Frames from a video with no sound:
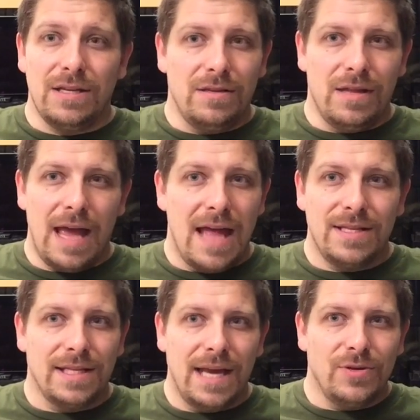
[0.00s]
They hadn't
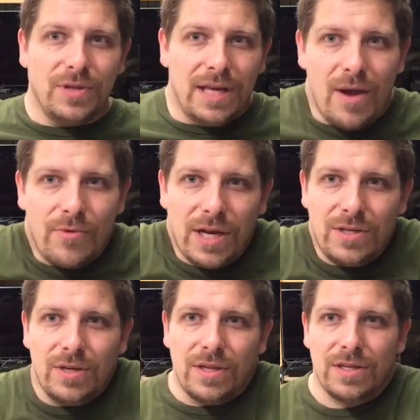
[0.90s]
scheduled it yet when I
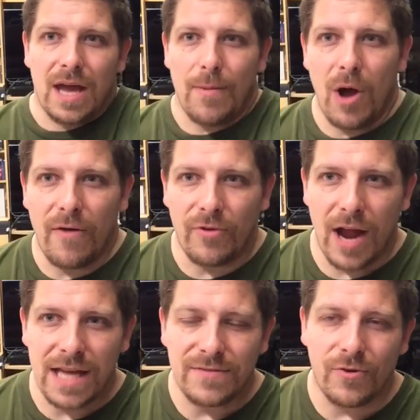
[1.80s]
took the time off or
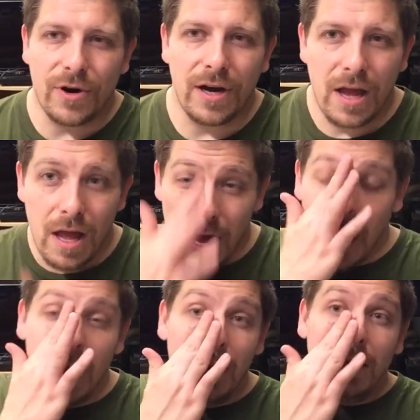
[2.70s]
asked for it.
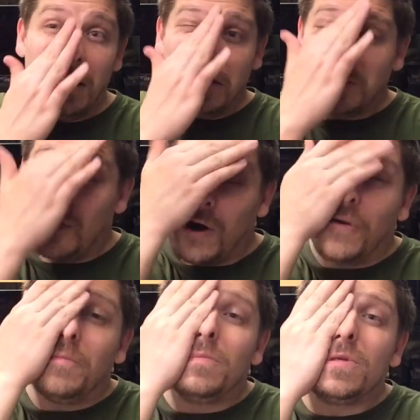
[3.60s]

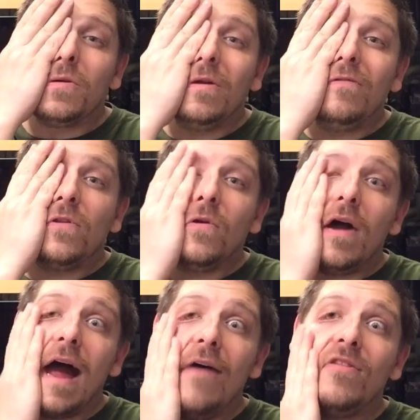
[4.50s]
Tomorrow. So even though I
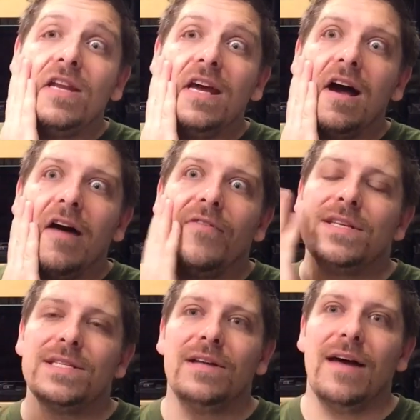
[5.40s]
have the day off, I
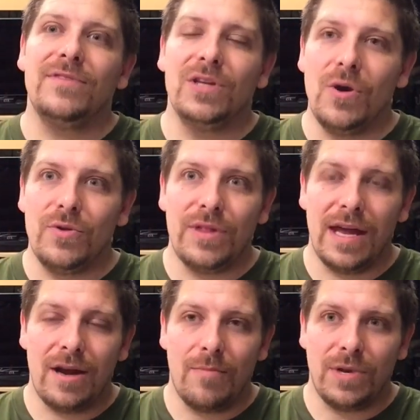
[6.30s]
still have to go to
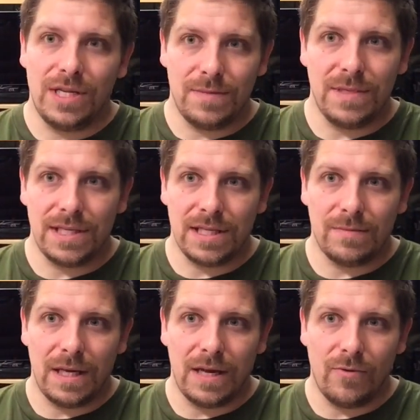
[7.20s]
that company's business
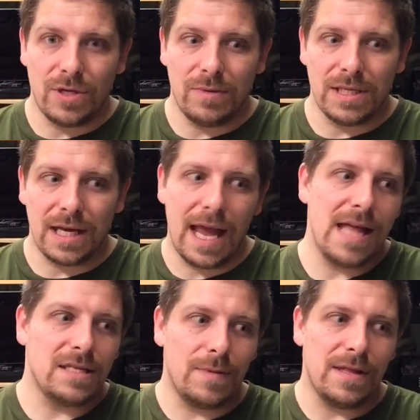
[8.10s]
meeting, which means I
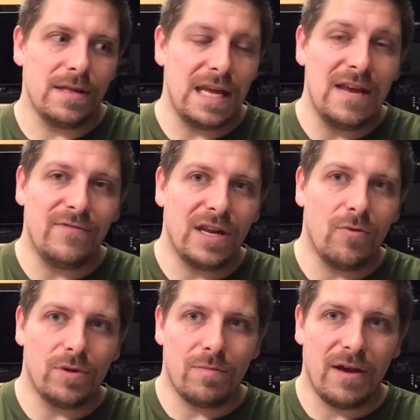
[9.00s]
can't spend the evening
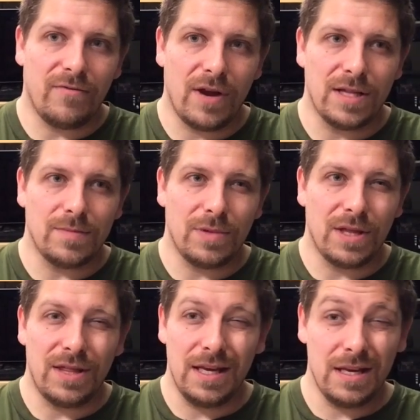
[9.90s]
with my friends. But the
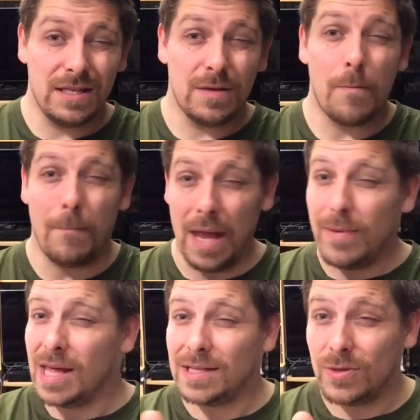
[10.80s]
thing is, maybe
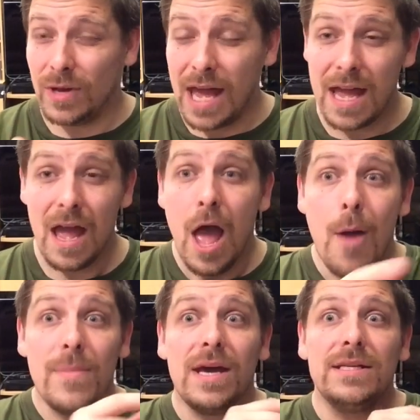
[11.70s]
that's okay,
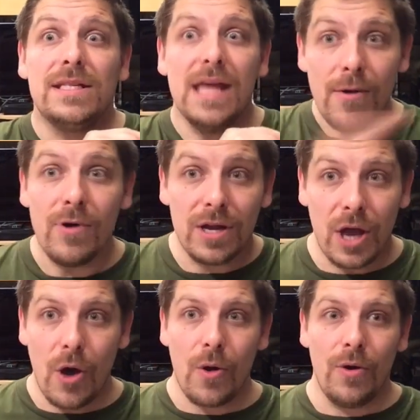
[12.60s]
because they want to
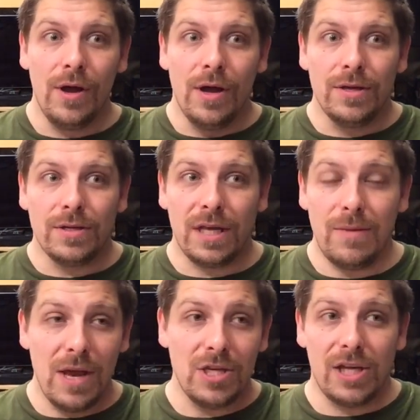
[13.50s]
go to
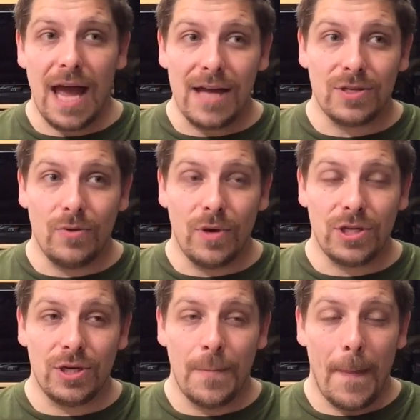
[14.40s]
Himeji Castle,
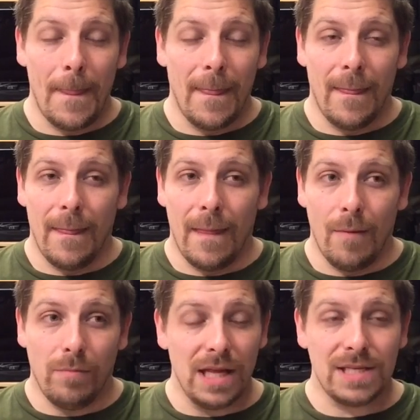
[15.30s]
which,
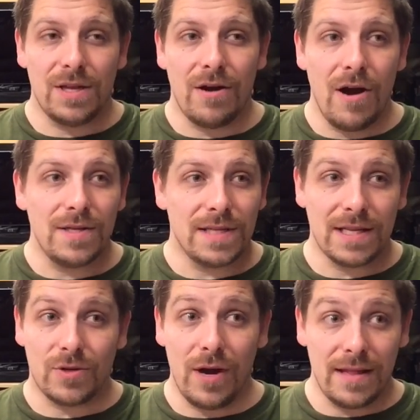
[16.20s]
bless their hearts,
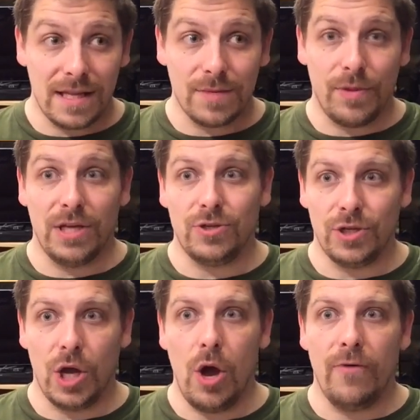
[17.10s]
that's great. That's a place you
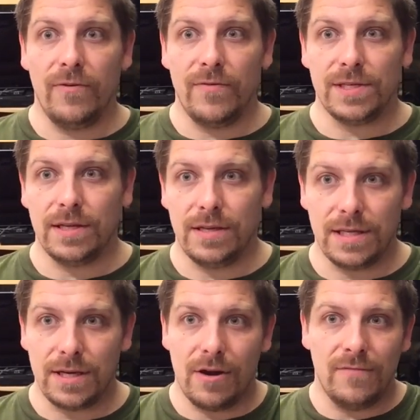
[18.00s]
should go if you visit
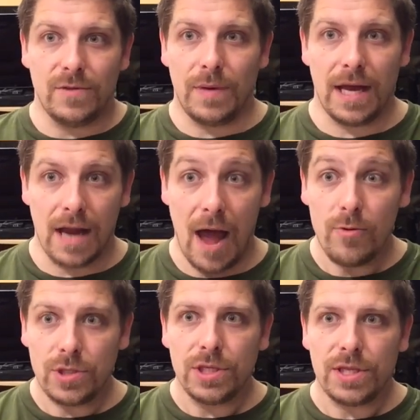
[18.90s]
this area of Japan. I
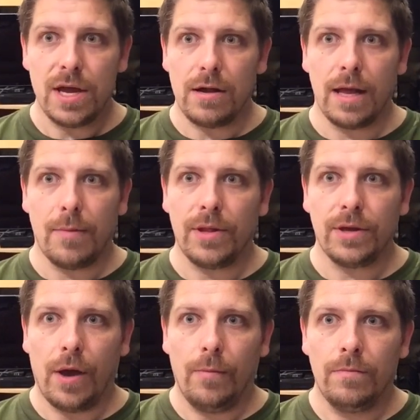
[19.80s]
was just there like a month ago.